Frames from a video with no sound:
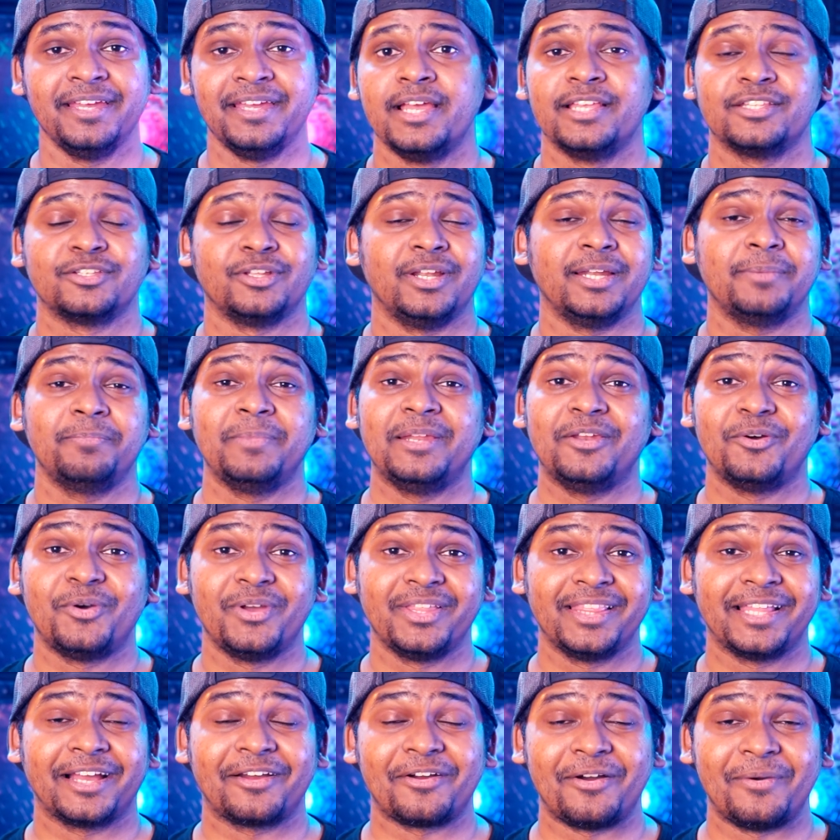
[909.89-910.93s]
So let me know in
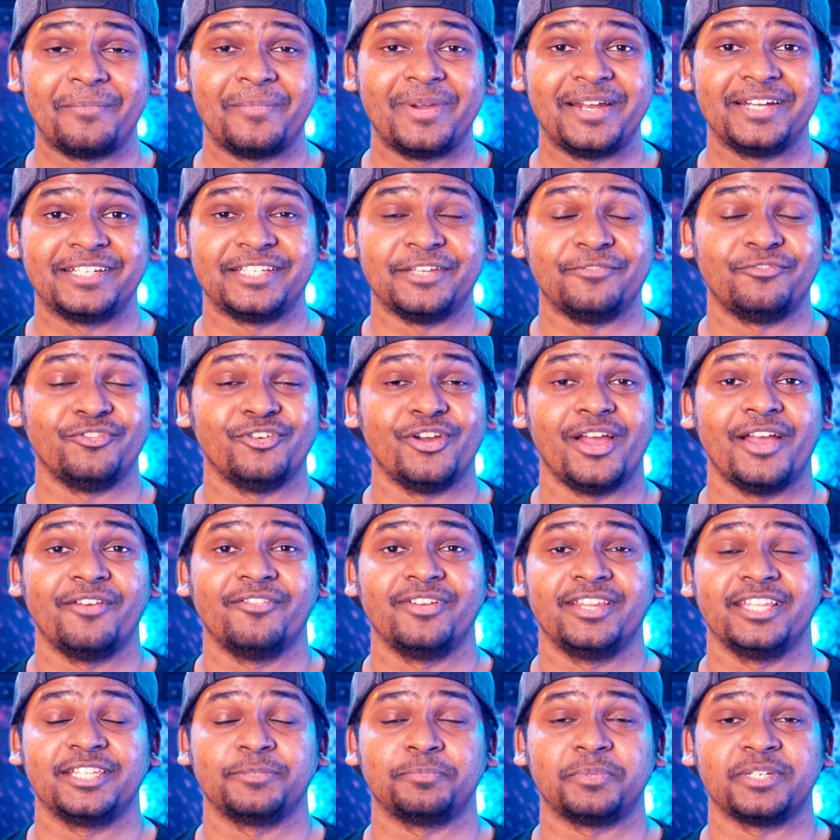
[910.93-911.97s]
the comments if you have
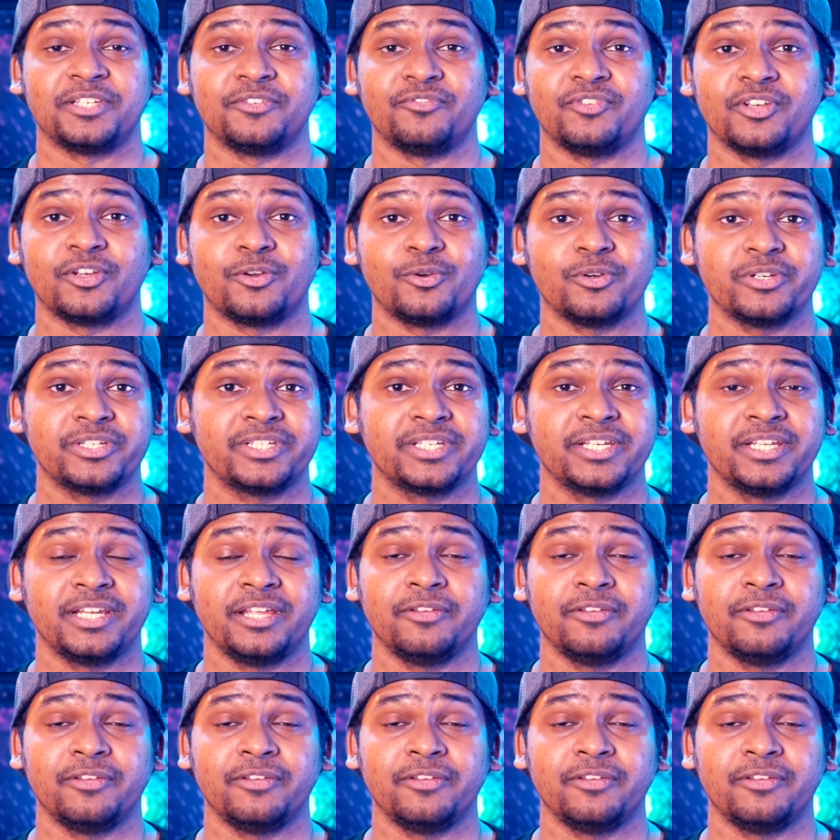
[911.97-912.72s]
any specific question.